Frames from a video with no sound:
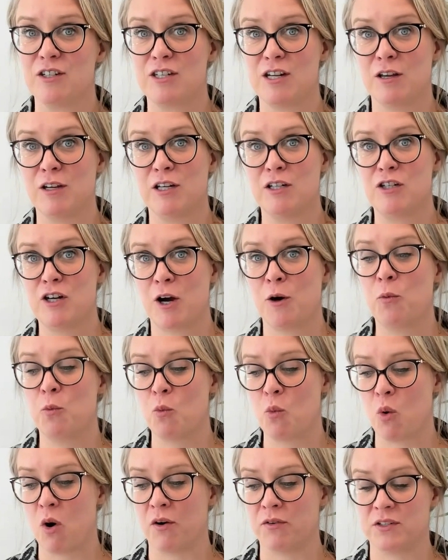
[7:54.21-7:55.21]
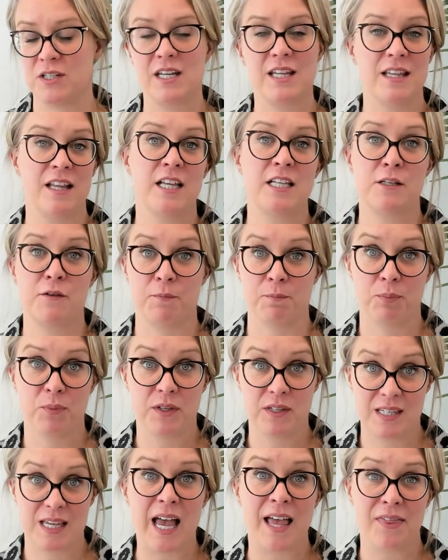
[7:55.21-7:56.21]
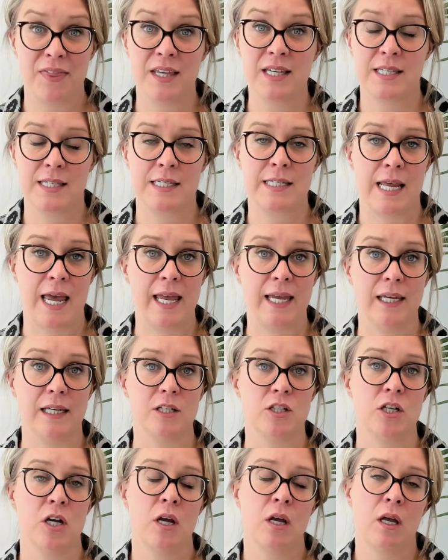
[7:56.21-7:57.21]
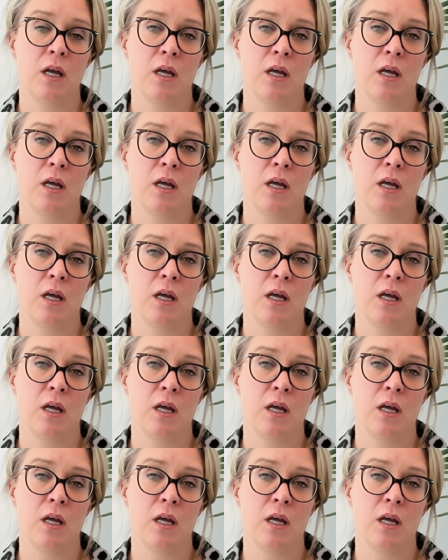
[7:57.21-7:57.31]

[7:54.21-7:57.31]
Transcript: So you don't want at this stage